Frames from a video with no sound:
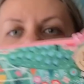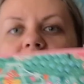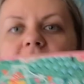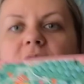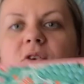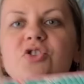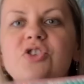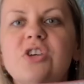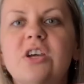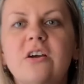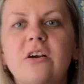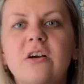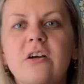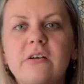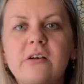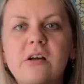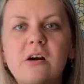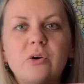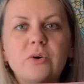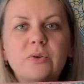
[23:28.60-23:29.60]
Go check
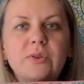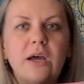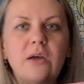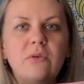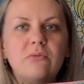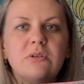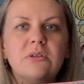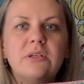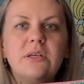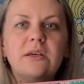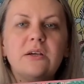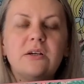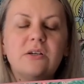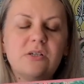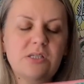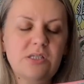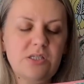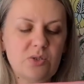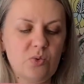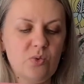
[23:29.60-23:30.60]
her out. I will link her
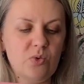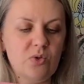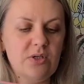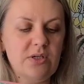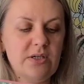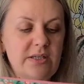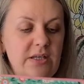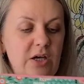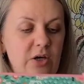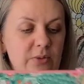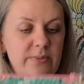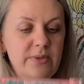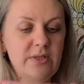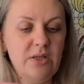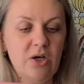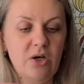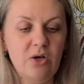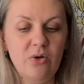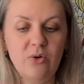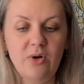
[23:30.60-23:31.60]
store down
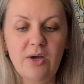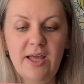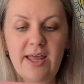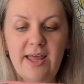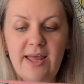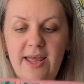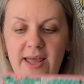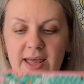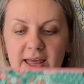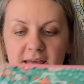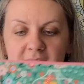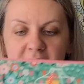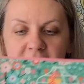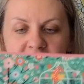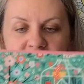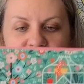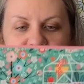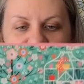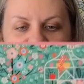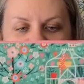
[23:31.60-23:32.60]
below.
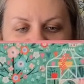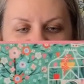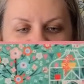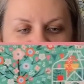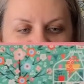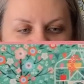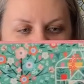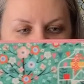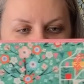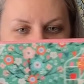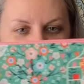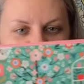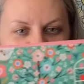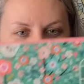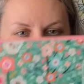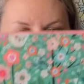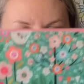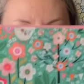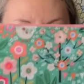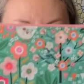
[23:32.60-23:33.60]
And
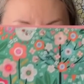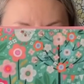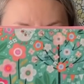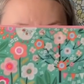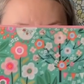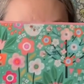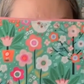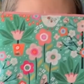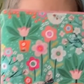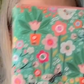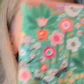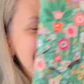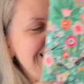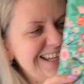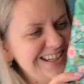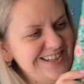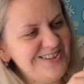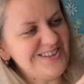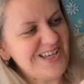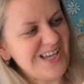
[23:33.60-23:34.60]
can
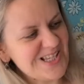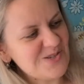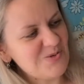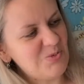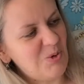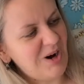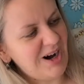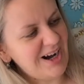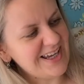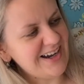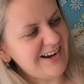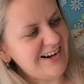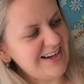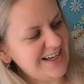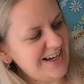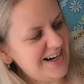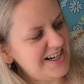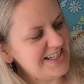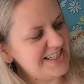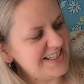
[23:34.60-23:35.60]
you guess why
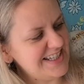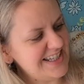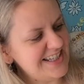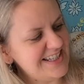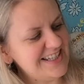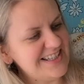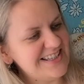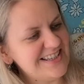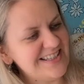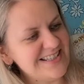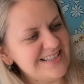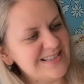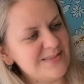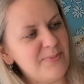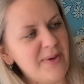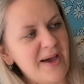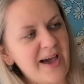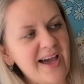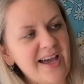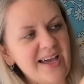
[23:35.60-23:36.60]
I needed this
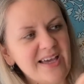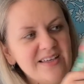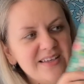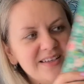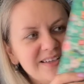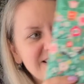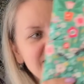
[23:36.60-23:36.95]
bag?